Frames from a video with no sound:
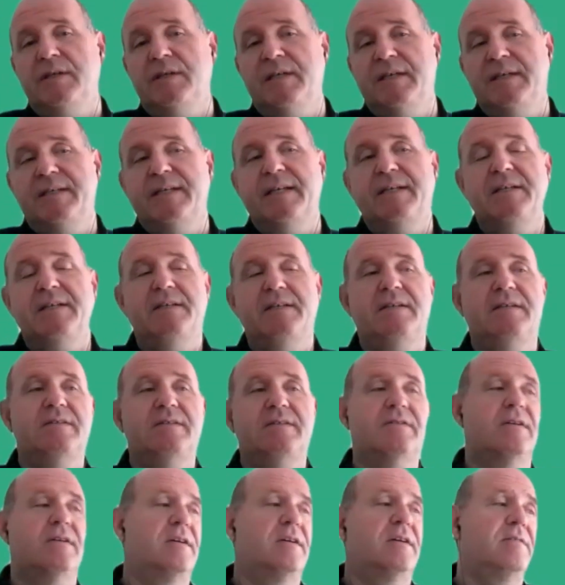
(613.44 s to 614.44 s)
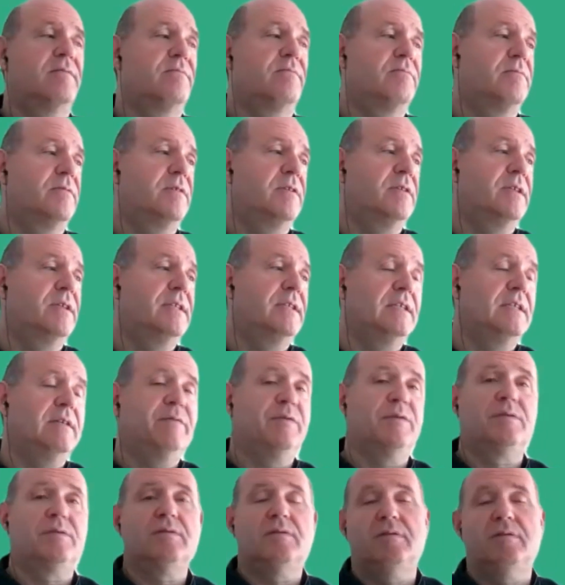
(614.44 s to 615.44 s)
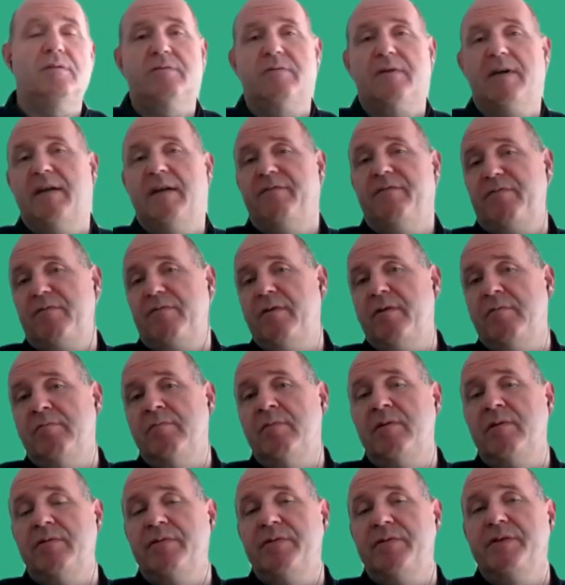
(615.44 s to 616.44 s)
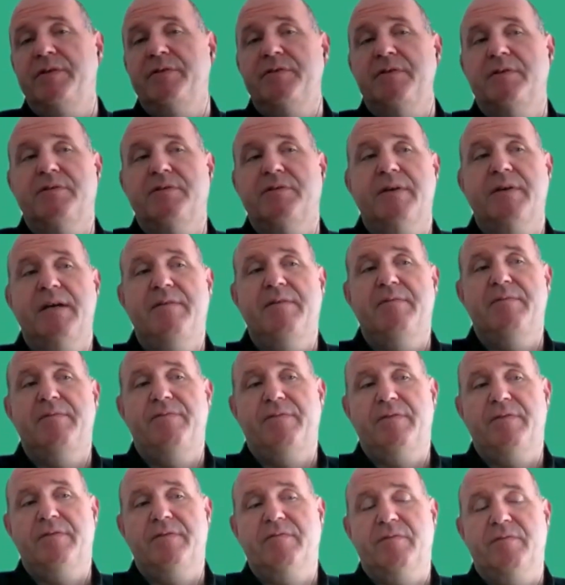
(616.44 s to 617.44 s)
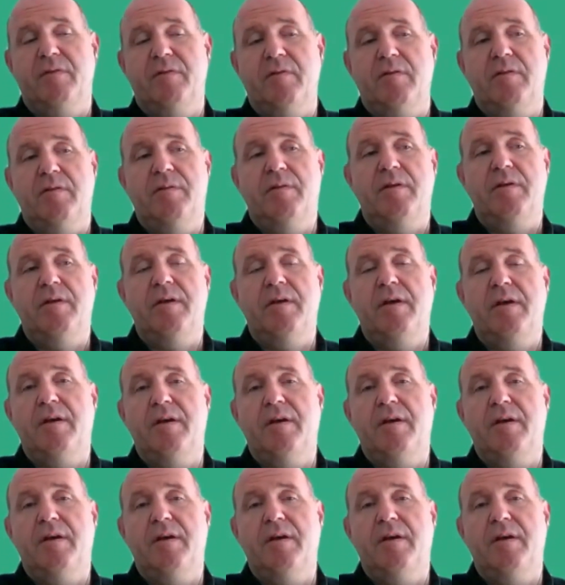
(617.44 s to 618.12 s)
identities are really difficult, right, for a number of reasons, right? First of all,